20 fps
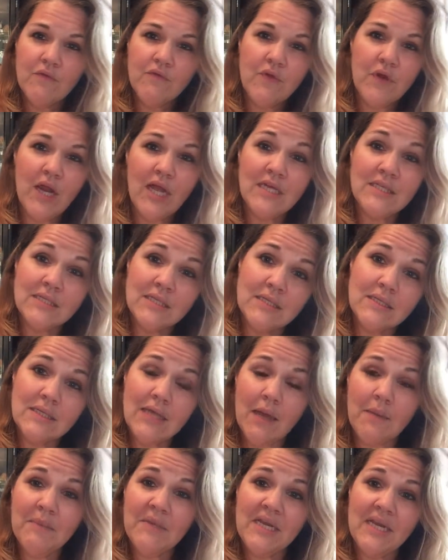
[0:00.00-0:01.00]
For us, it's
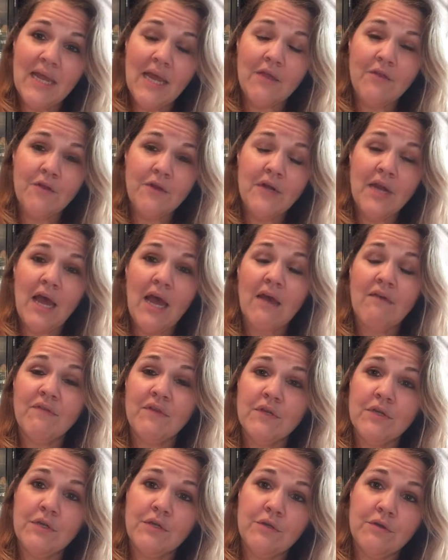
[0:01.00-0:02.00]
coming together and
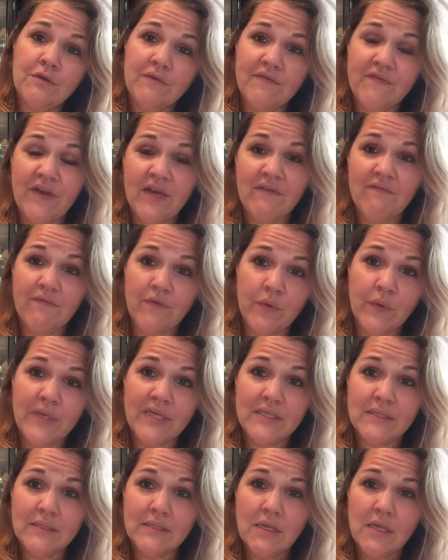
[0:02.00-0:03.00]
having a unified
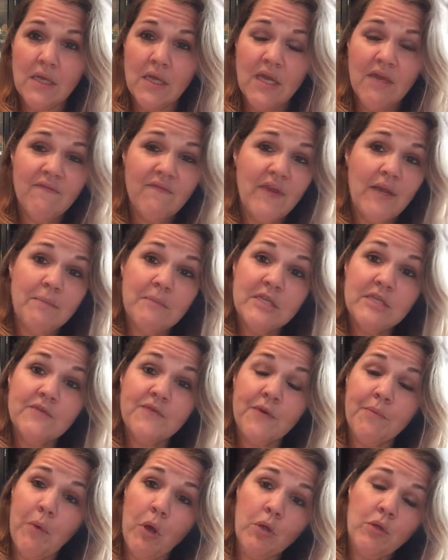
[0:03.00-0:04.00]
voice. Families
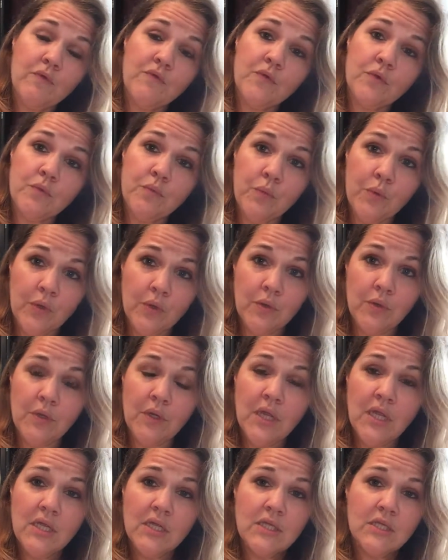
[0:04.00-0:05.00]
from all over the
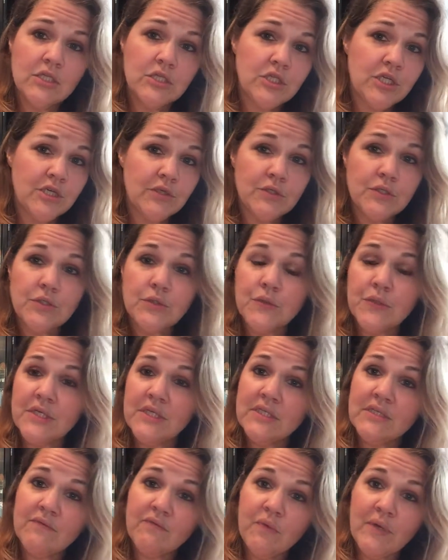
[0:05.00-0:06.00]
world share
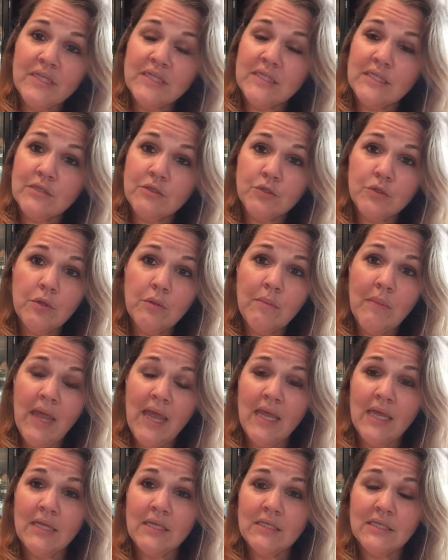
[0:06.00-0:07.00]
stories of Rett Syndrome
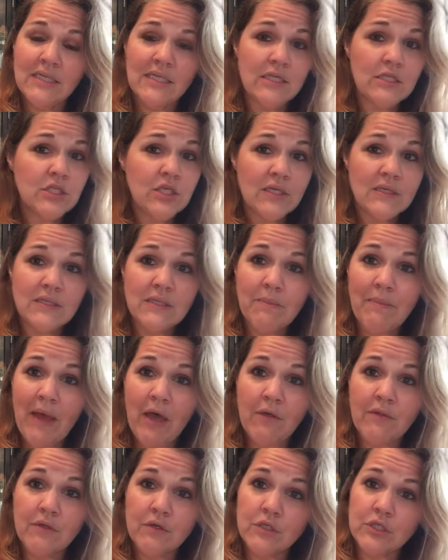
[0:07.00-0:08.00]
and teach us
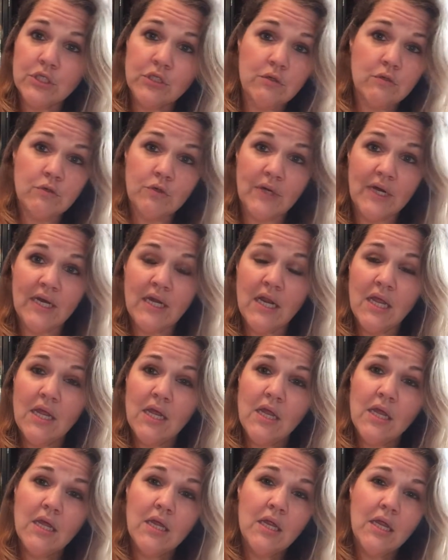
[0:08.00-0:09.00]
about their children.
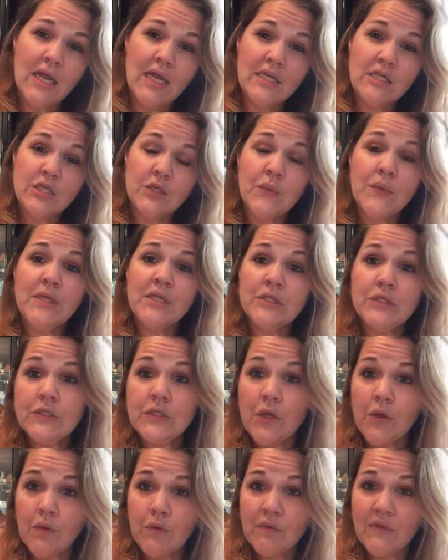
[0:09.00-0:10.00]
In doing
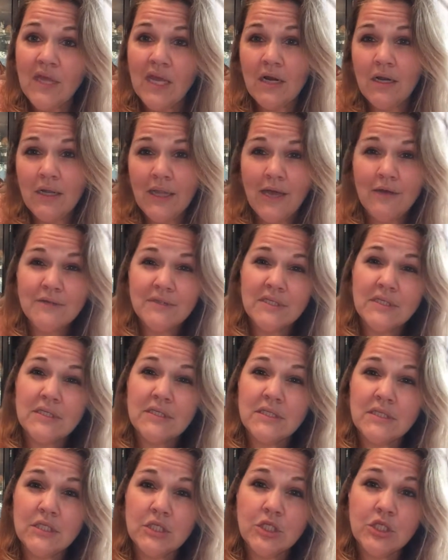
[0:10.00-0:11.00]
so, that allows us
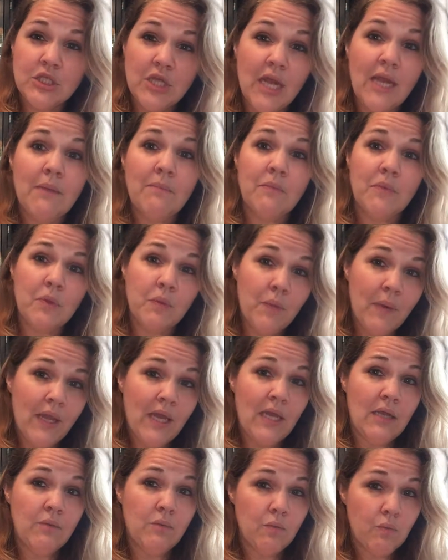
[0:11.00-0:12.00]
to shape the
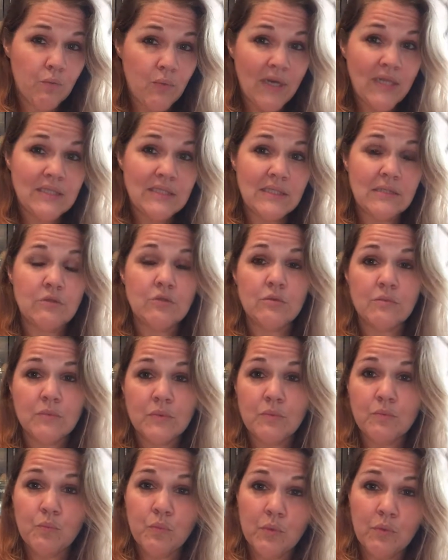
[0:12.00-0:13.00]
way Rett Syndrome
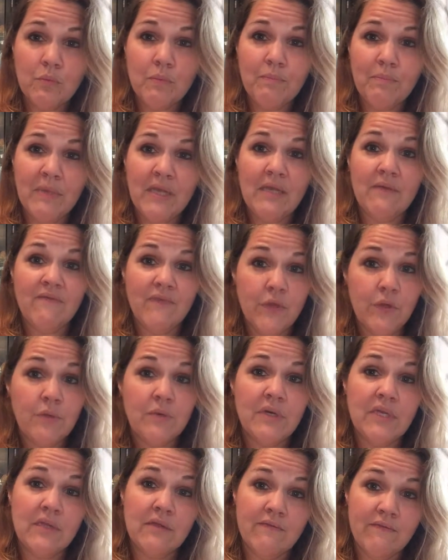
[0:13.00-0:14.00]
will be
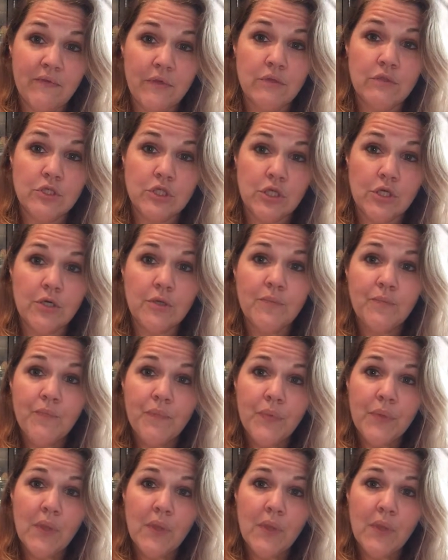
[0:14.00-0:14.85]
viewed in the future.